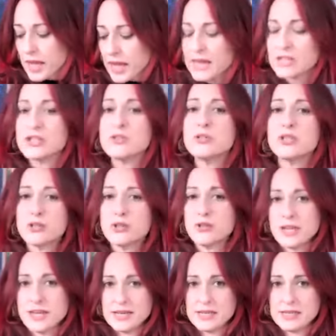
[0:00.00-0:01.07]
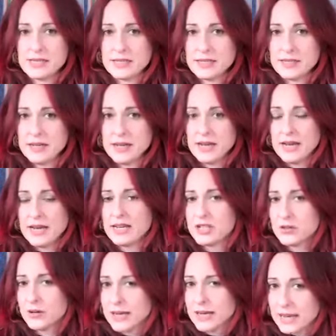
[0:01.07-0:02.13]
as you do this, and as
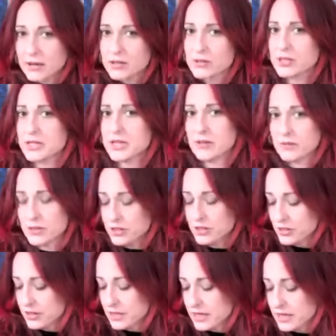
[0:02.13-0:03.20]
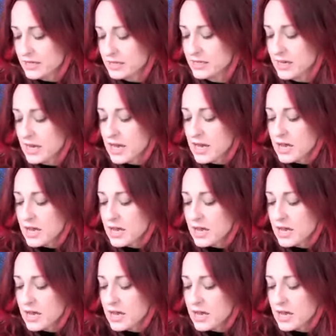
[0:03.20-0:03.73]
you allow yourself to do this,